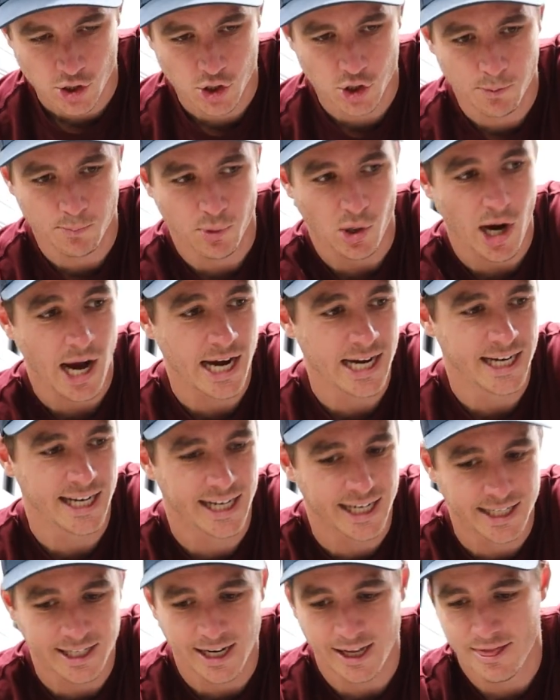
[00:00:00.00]
sprayed
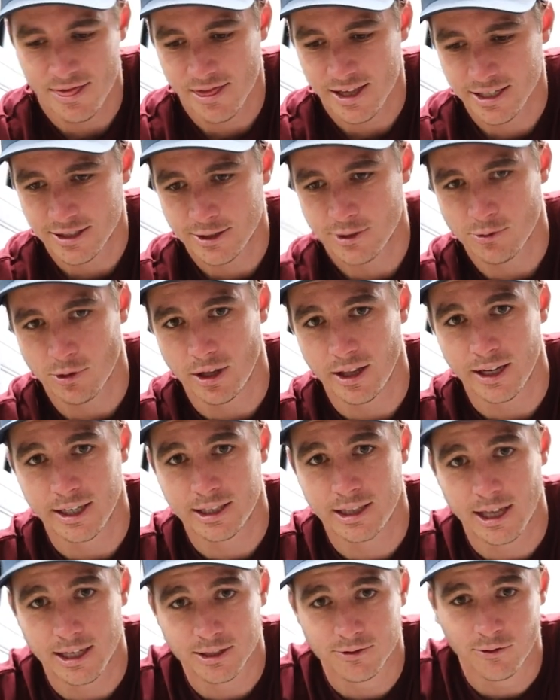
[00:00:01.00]
in, and this is what they
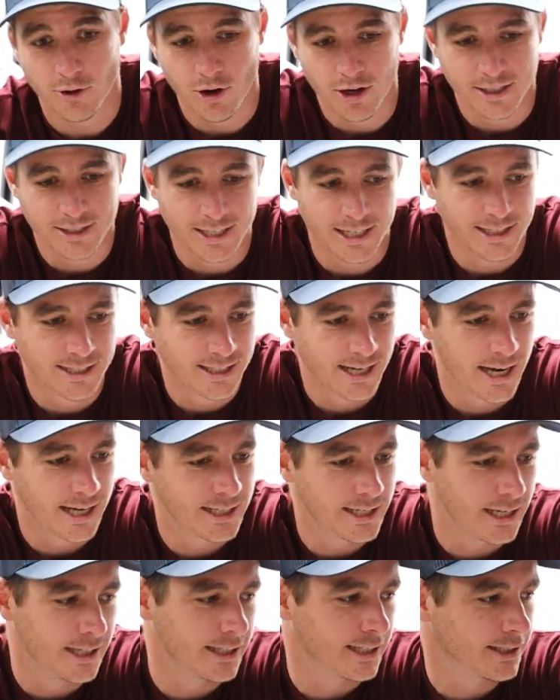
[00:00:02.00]
classify as their
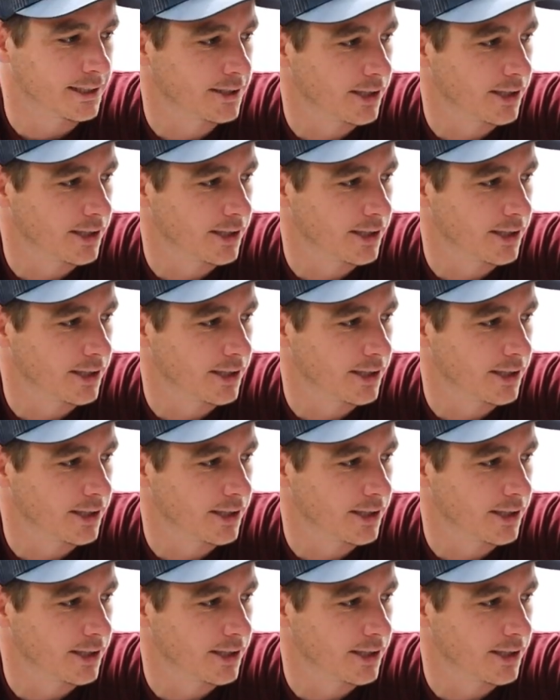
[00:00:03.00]
sound deadening.